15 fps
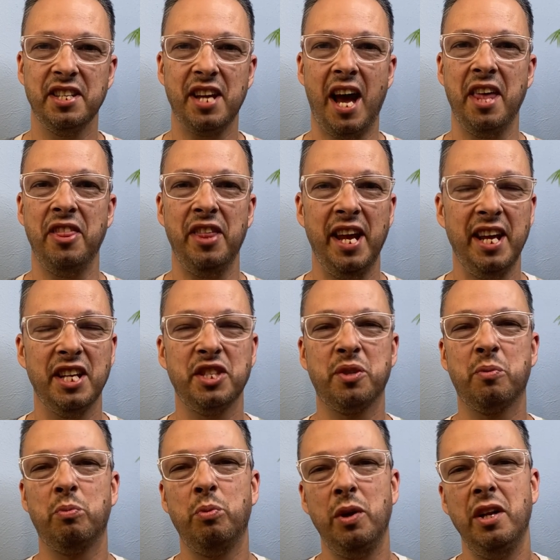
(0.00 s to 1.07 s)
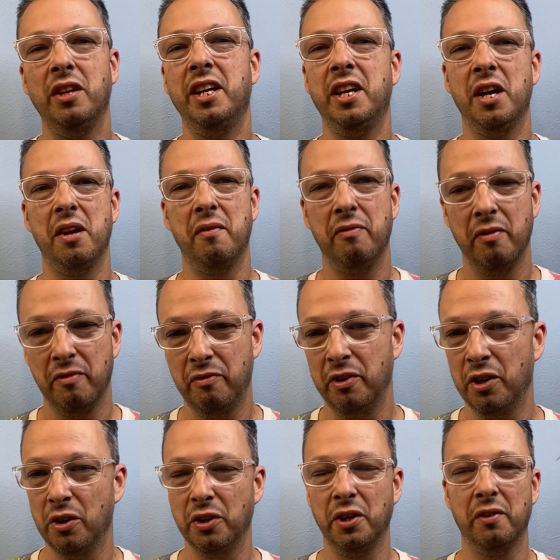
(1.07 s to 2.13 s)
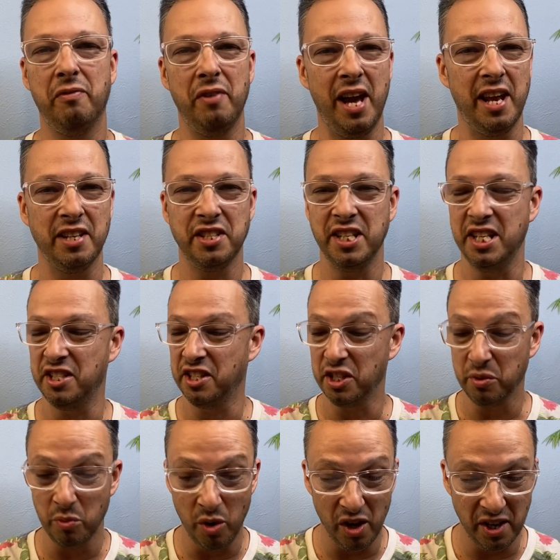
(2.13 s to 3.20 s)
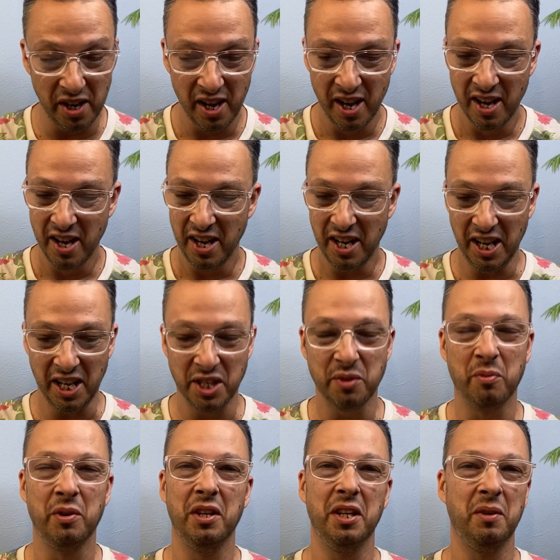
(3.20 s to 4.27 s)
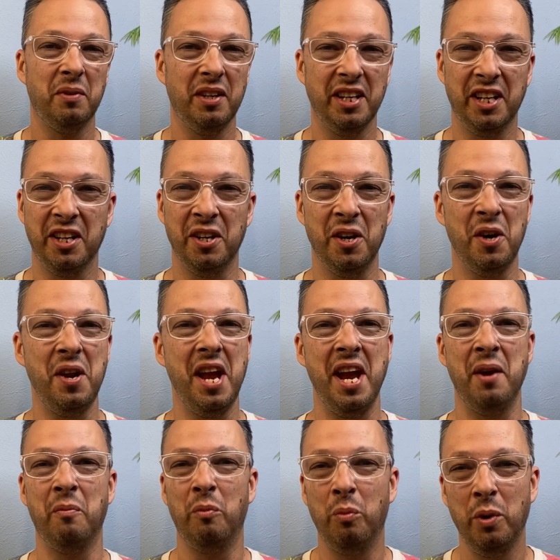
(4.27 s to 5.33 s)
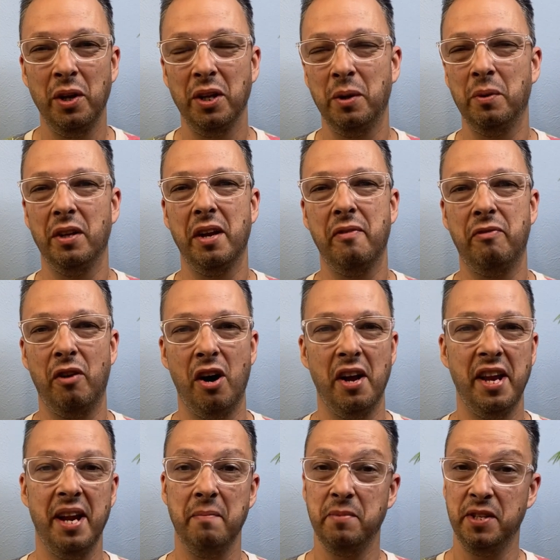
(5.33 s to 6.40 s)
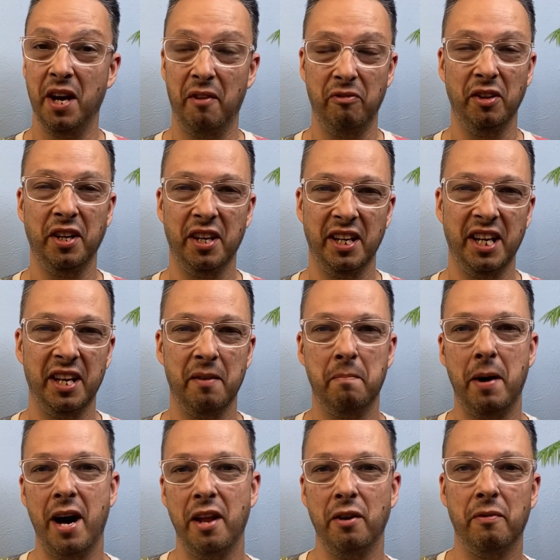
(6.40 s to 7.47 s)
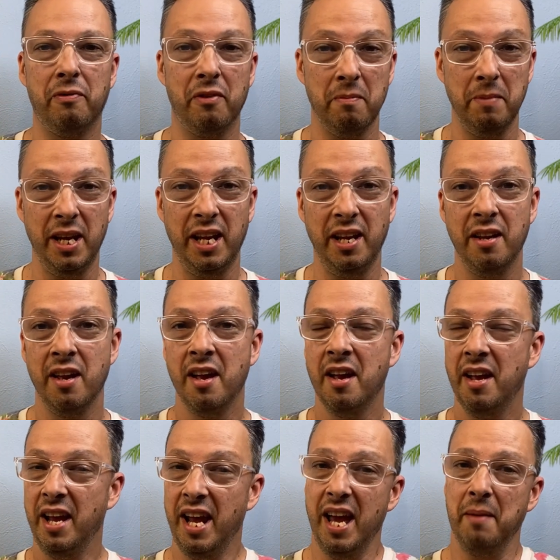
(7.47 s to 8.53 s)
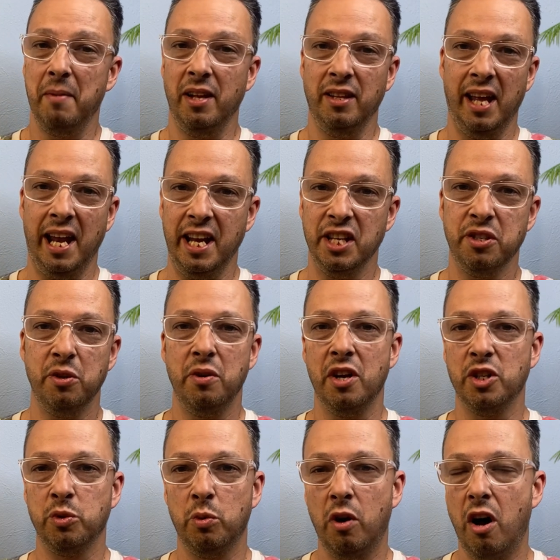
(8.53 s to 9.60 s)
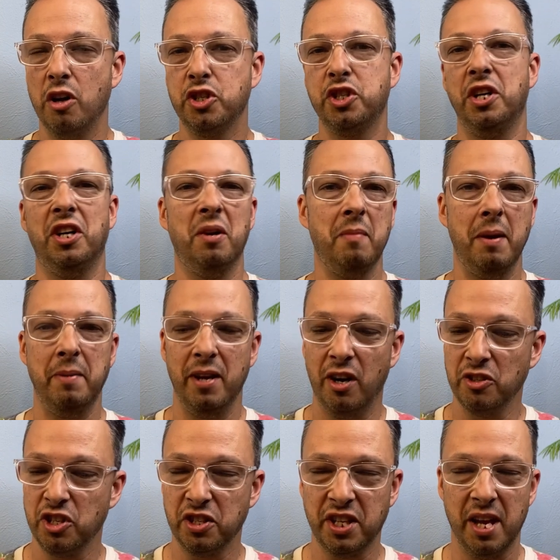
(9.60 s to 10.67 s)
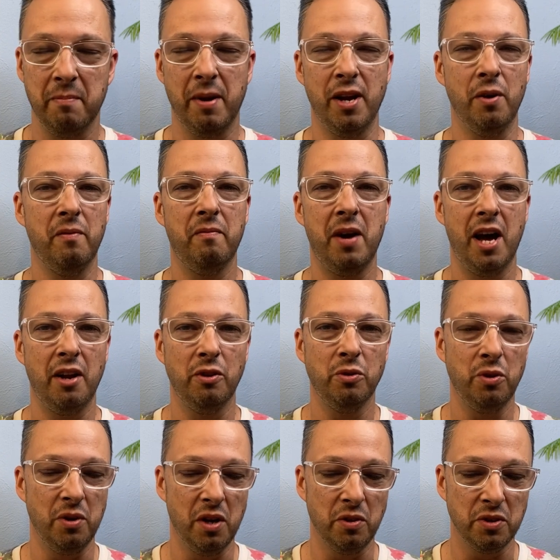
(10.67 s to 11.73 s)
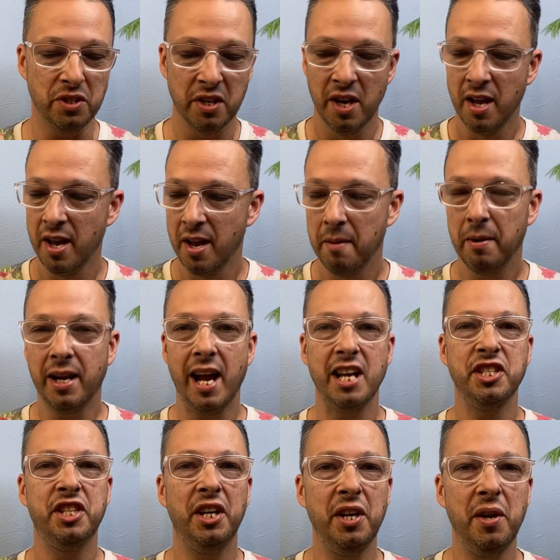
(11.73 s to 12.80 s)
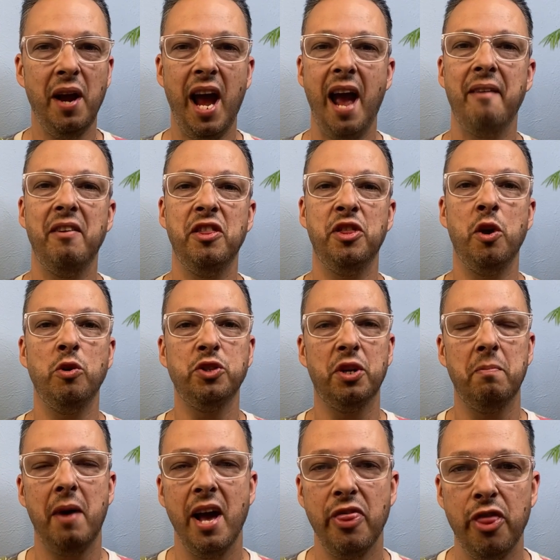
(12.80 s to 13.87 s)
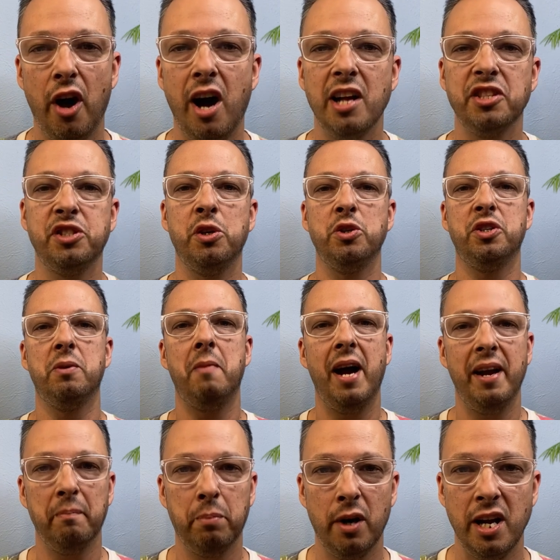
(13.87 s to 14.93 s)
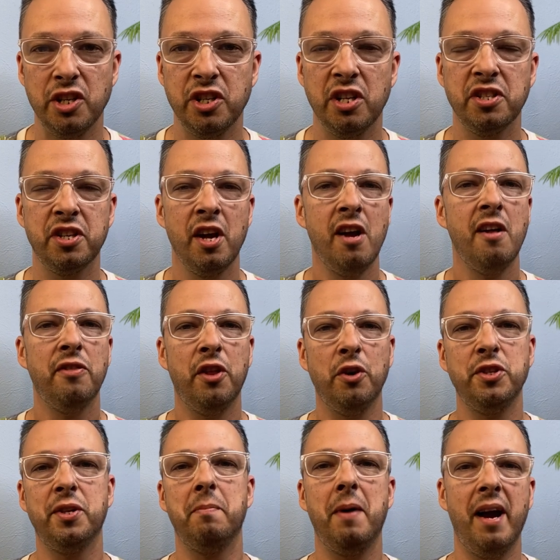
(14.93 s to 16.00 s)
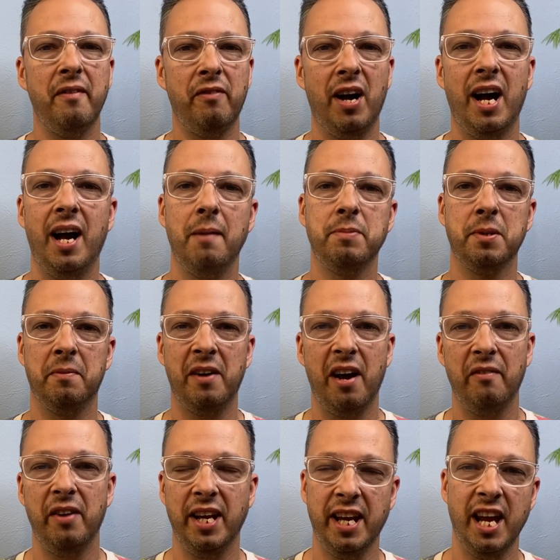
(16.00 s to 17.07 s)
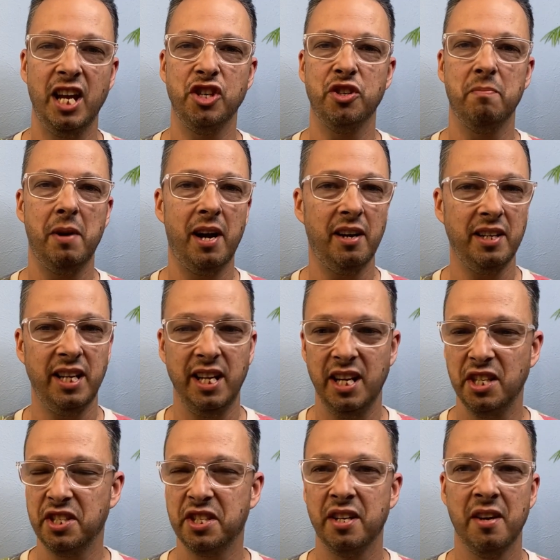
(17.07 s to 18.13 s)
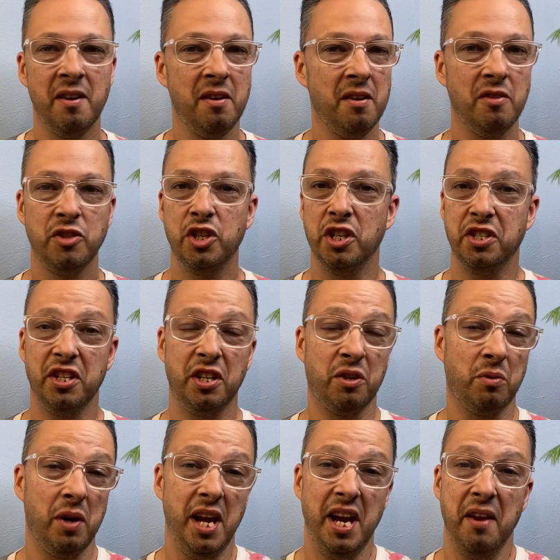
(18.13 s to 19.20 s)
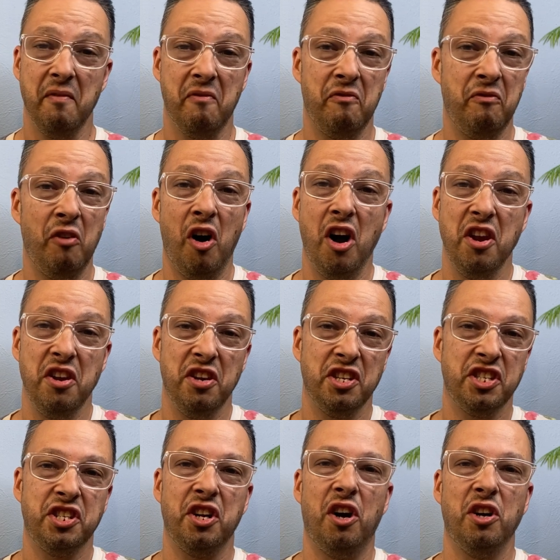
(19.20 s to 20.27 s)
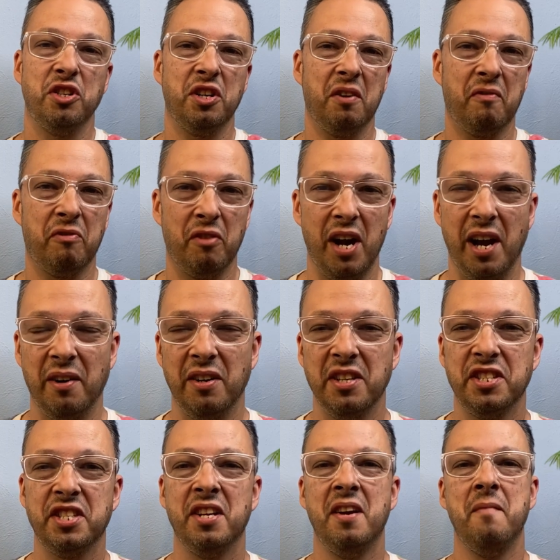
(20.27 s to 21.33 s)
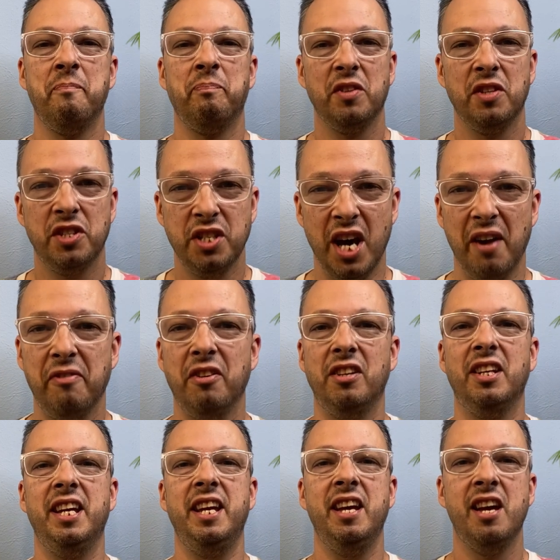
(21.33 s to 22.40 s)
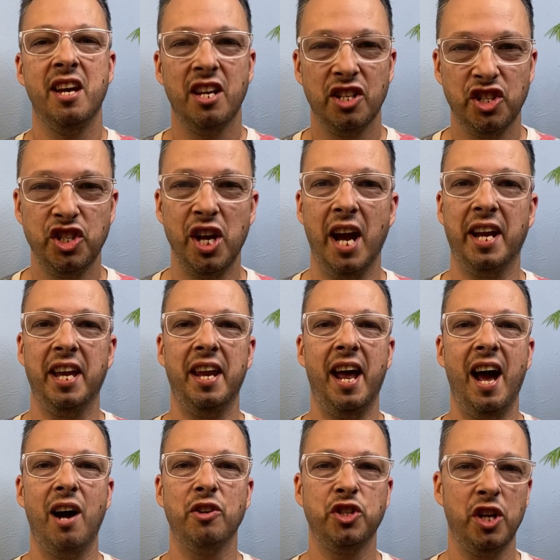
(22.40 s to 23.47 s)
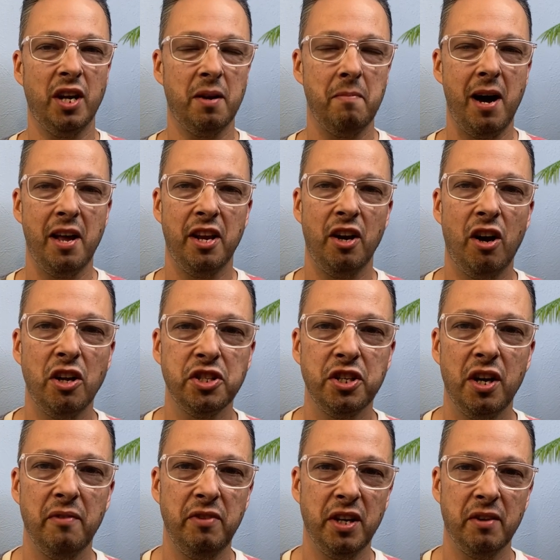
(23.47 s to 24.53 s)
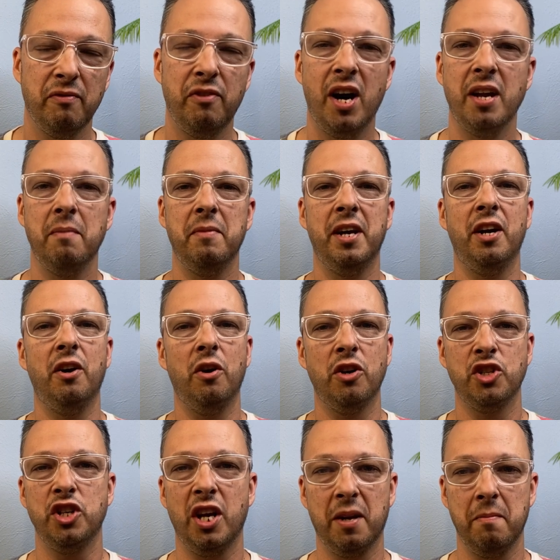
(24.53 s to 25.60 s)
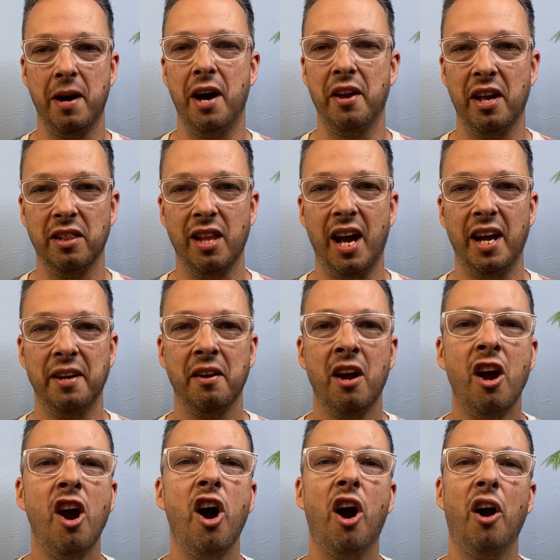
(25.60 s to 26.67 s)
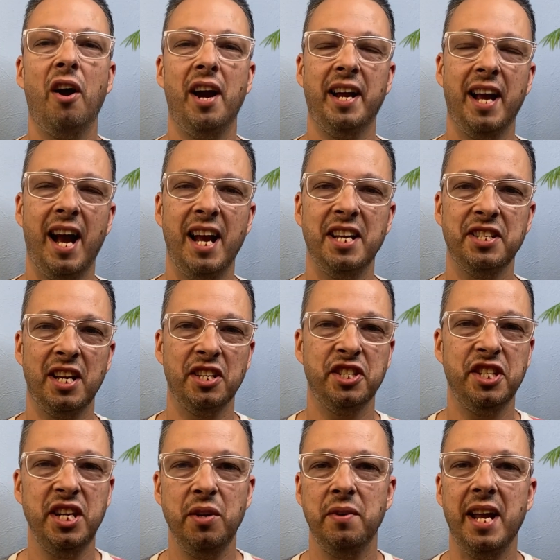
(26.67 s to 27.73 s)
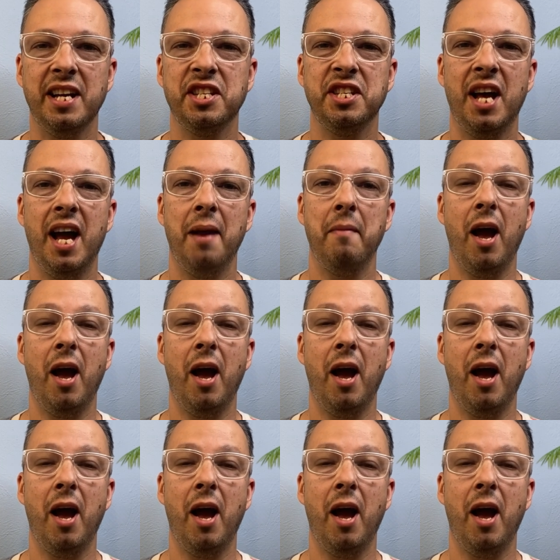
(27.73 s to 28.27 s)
I think it's really gonna fulfill your fantasies. This one is really, really good and really, really fun. And definitely going to get a bottle for me and my ladies. Who knows? We'll all share. Maybe I'll just get my own bottle. Who knows? But guys, there you have it. Those are my thoughts. Those are my impressions. Those are my vibes about Vacation by Arquiste. Just a great, fun, nostalgic fragrance. Definitely check it out. Check them out at Ulta if you can find them there or check them out online. All right, guys, I'll see you next time.